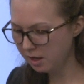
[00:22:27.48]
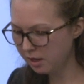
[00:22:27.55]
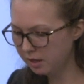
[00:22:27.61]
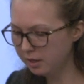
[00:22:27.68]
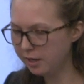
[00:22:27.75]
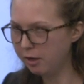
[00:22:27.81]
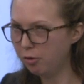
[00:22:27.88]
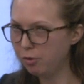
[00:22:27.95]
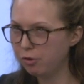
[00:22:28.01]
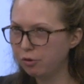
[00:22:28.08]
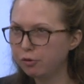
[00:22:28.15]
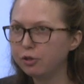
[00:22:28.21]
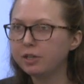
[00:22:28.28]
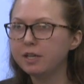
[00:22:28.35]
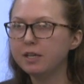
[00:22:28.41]
Now,
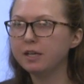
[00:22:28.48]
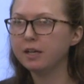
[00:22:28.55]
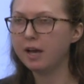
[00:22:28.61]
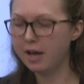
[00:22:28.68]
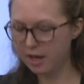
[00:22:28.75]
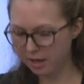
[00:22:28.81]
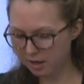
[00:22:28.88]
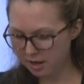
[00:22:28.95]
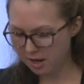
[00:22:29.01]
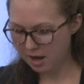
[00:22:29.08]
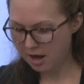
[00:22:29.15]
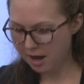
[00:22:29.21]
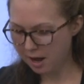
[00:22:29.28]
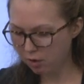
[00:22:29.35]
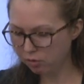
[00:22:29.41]
looking at
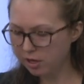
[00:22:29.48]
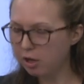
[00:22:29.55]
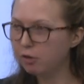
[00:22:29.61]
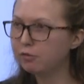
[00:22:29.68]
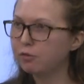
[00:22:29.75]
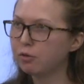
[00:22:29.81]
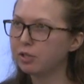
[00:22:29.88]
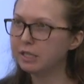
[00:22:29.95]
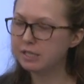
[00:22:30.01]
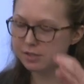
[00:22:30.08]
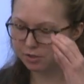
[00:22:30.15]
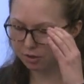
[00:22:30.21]
how Californians